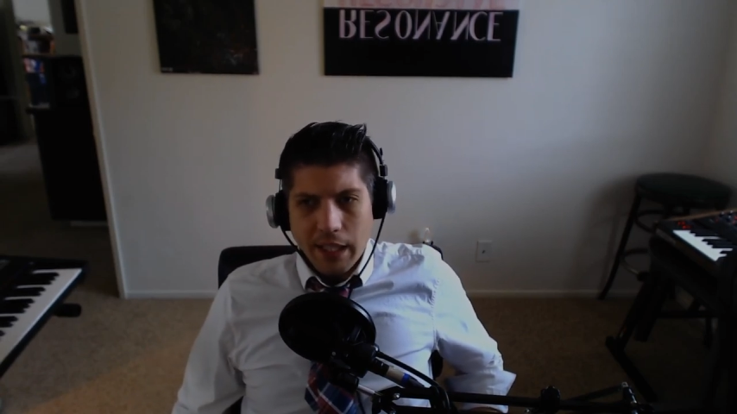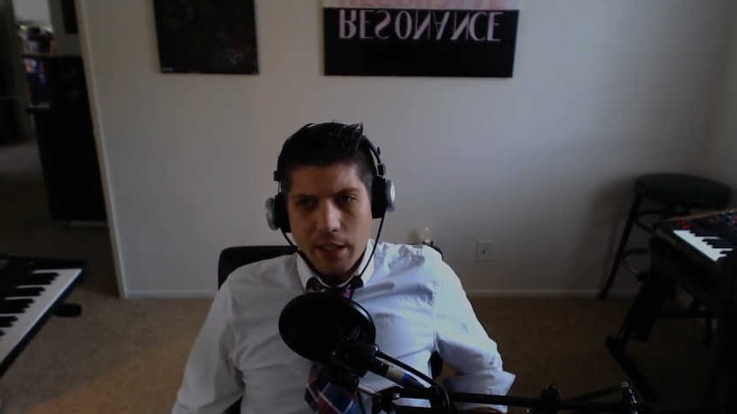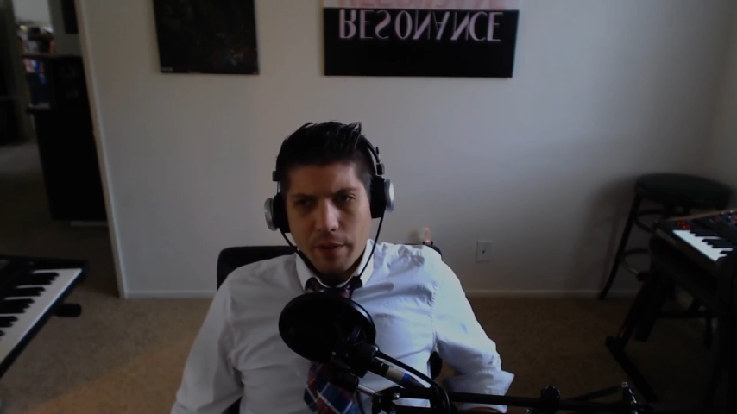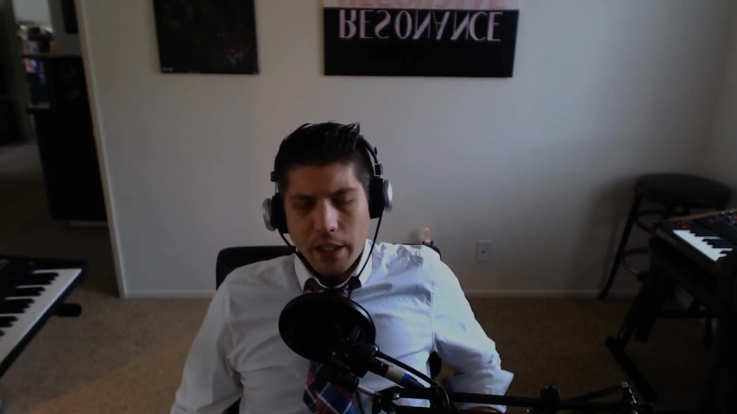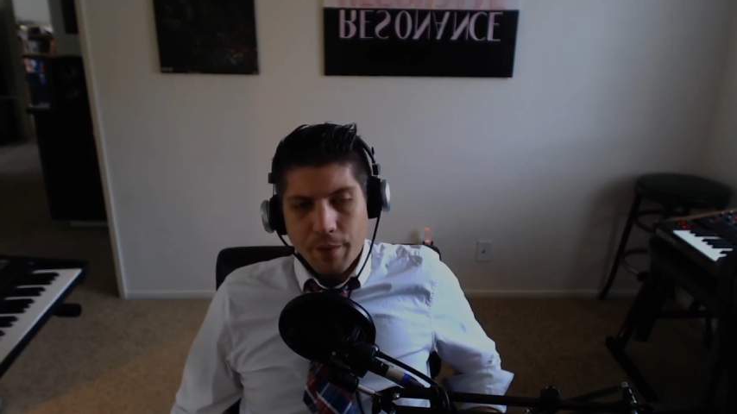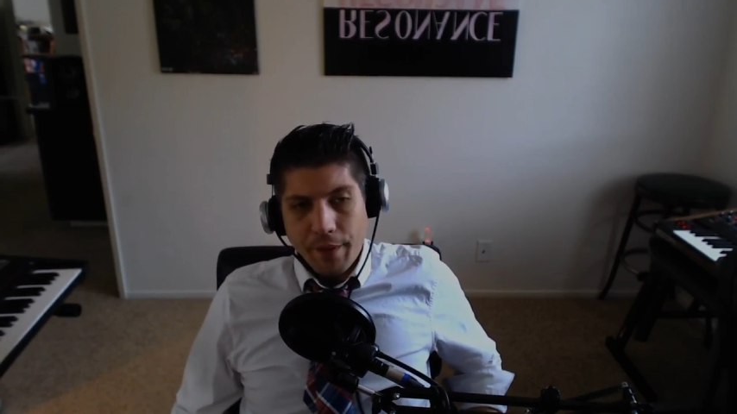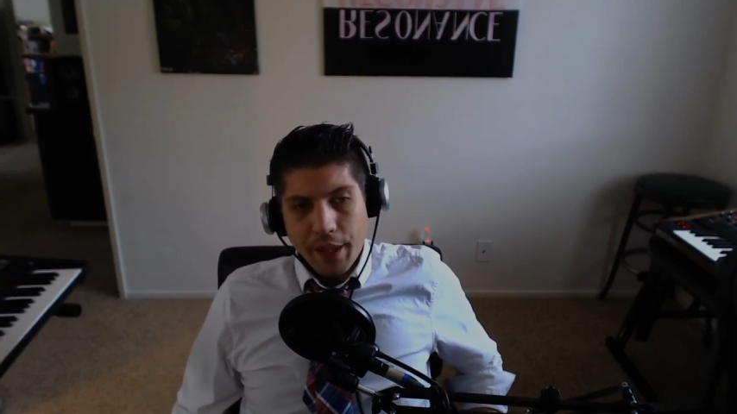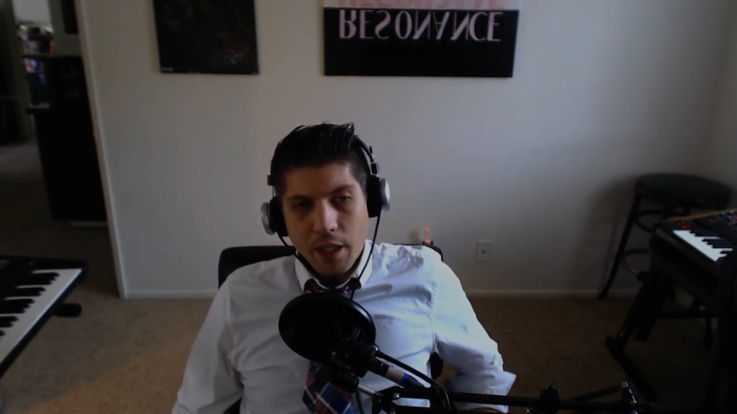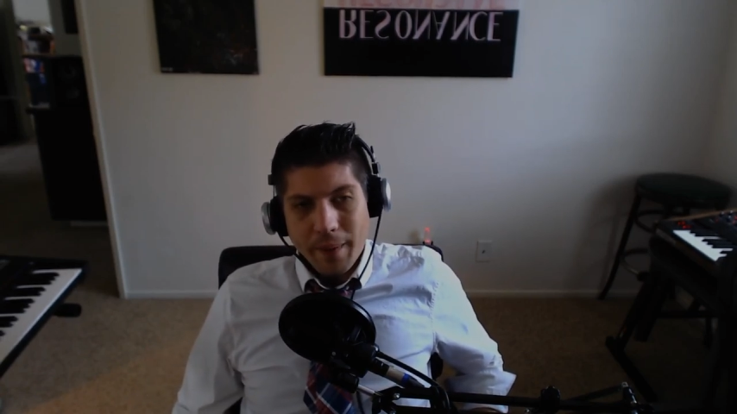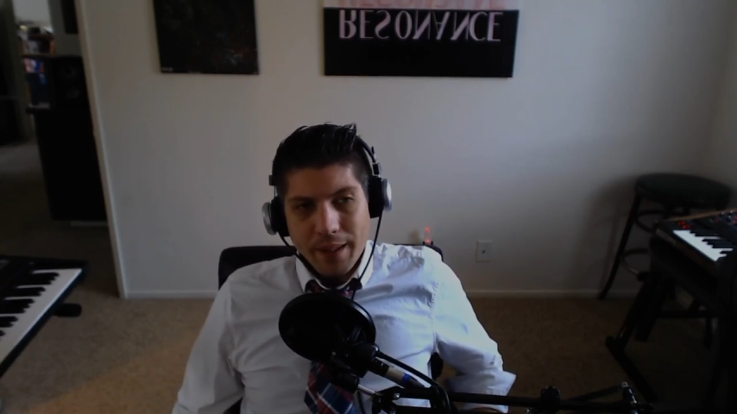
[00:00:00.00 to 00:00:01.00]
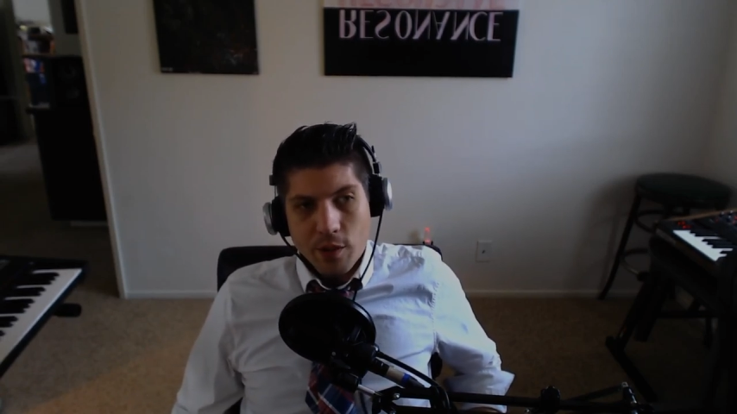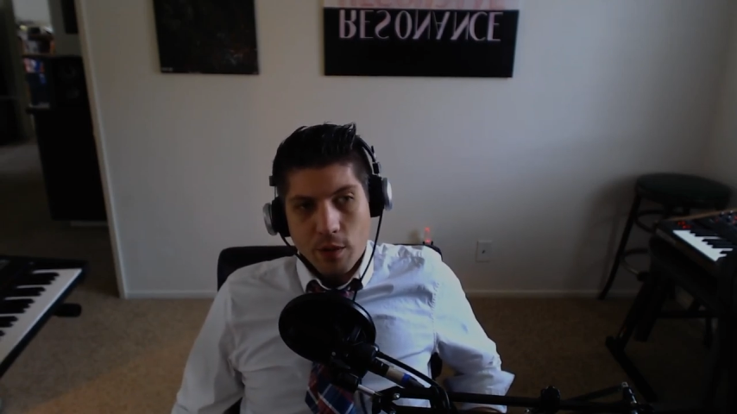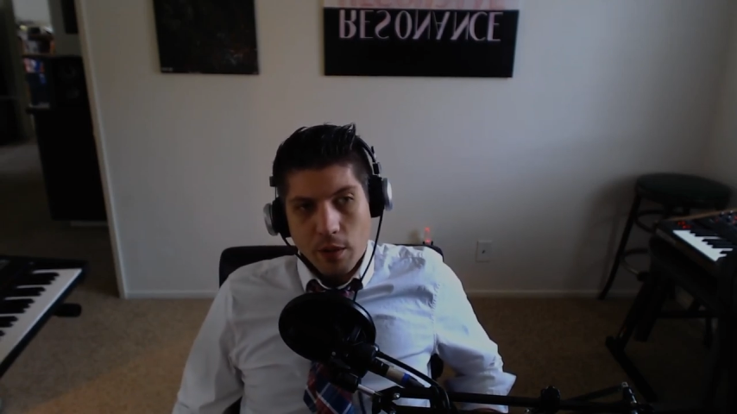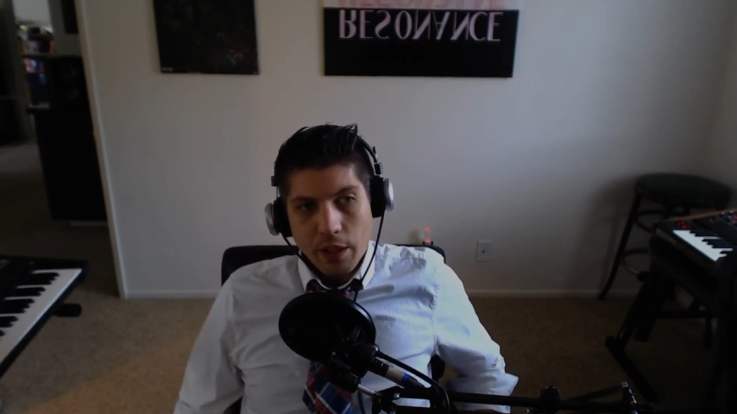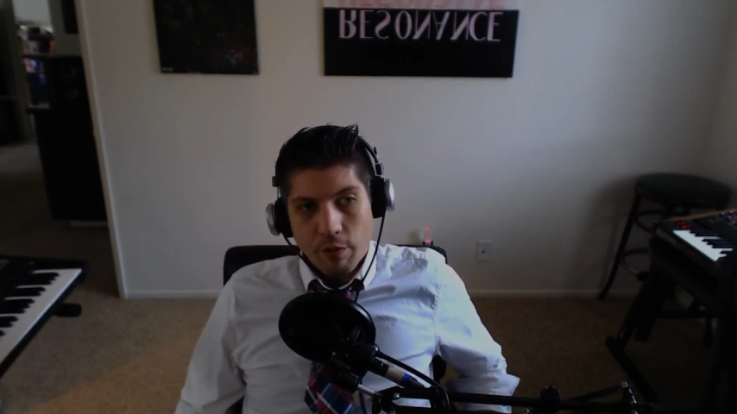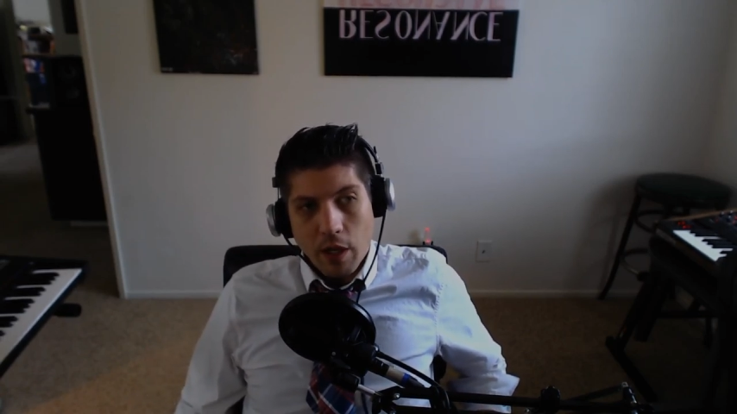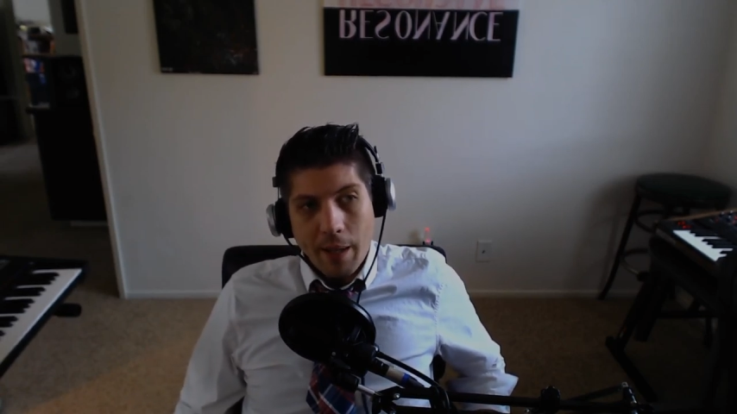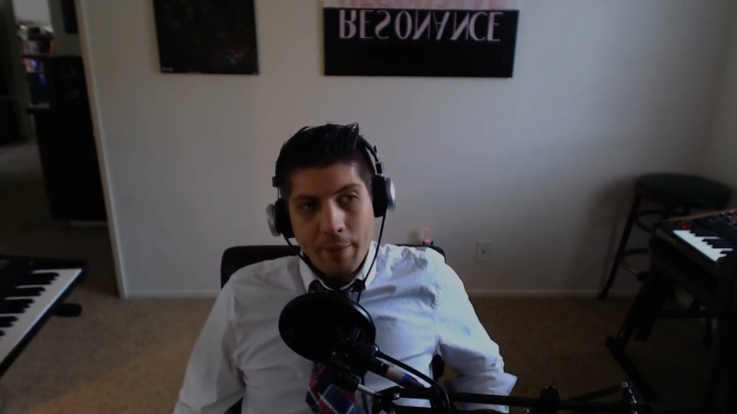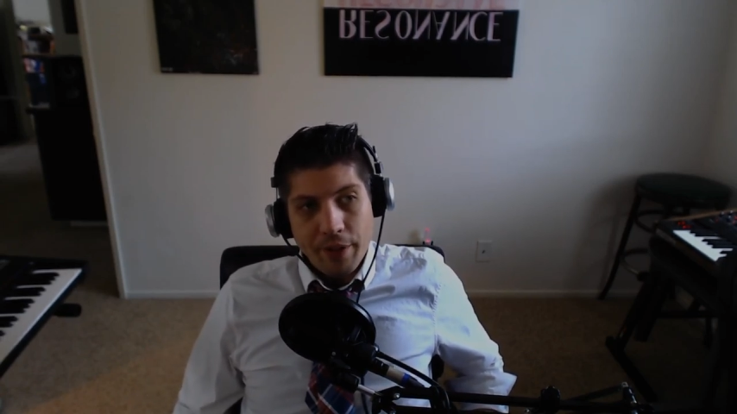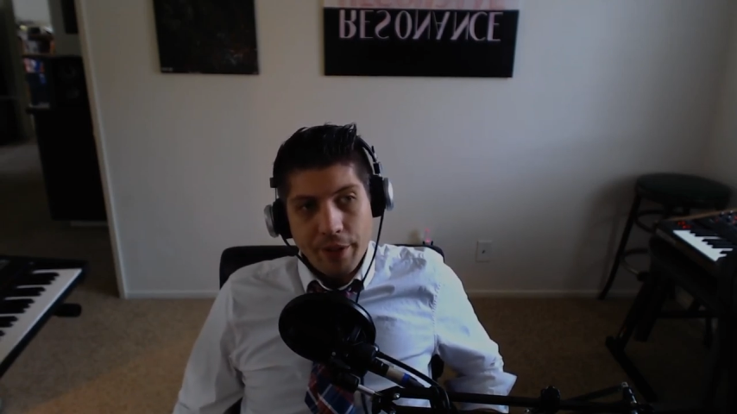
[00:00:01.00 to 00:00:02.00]
kind of like if you think about the story of
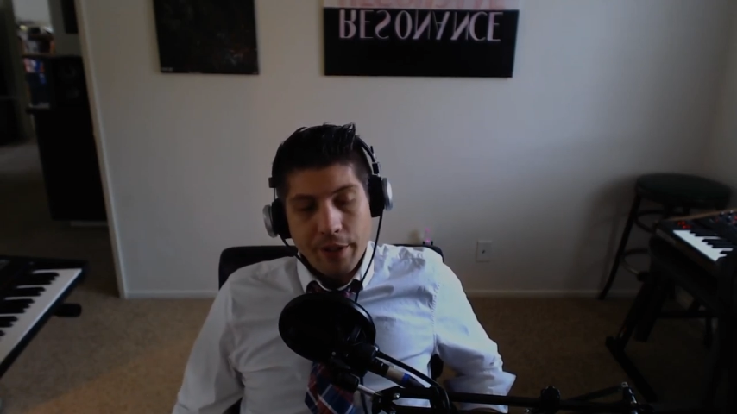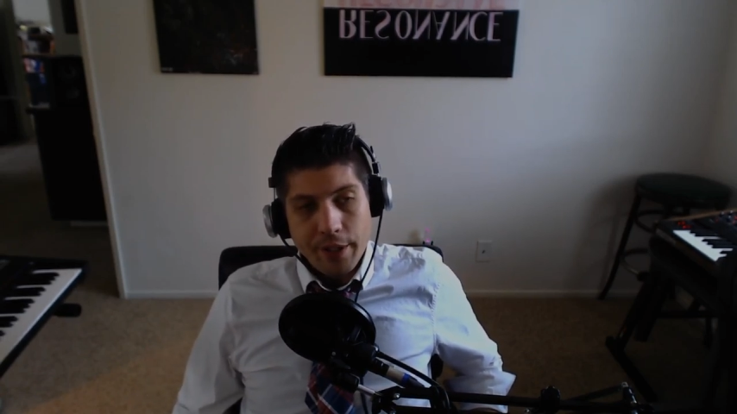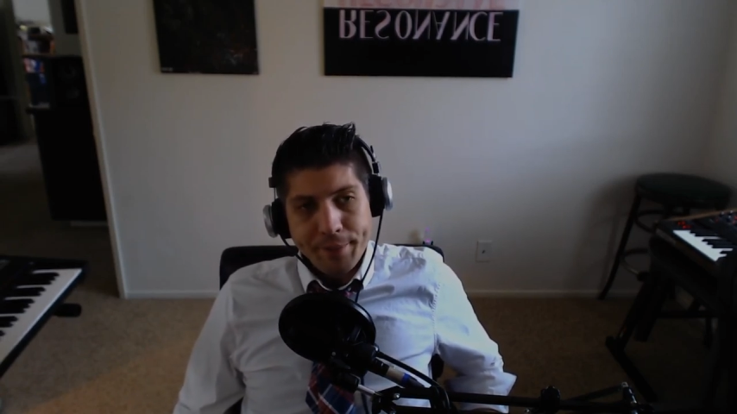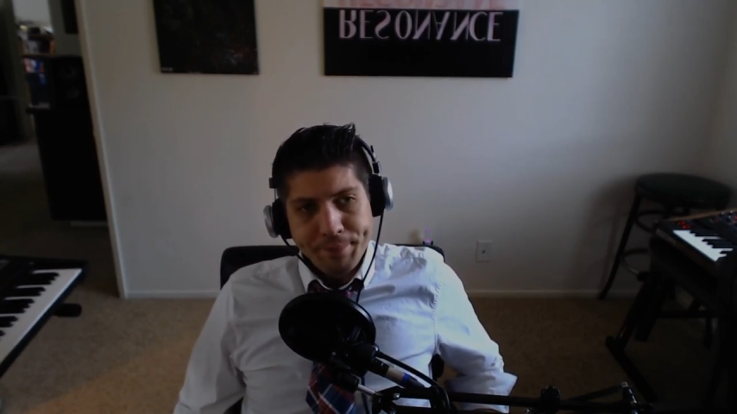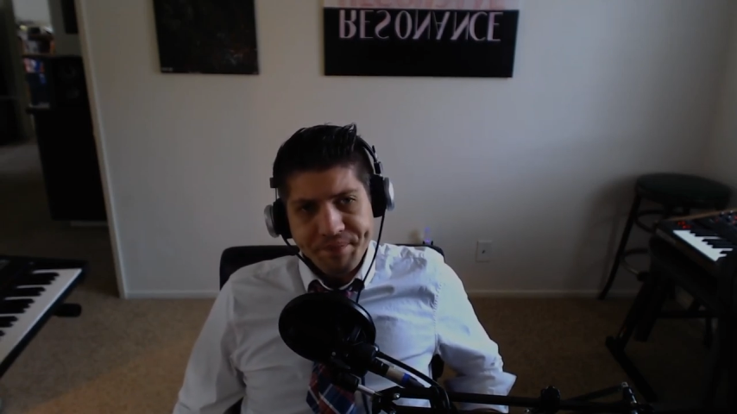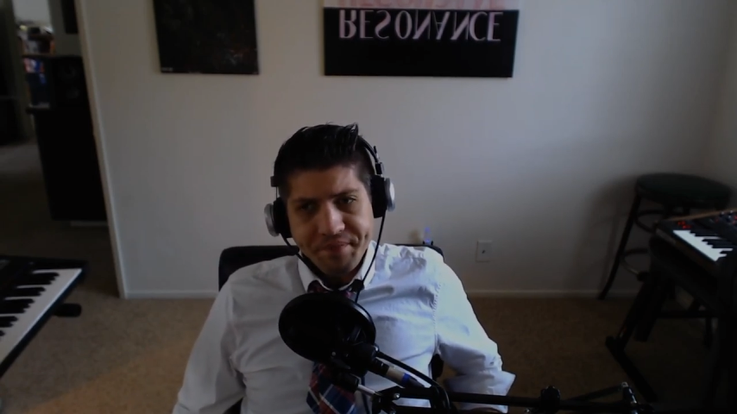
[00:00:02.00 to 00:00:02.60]
Robin Hood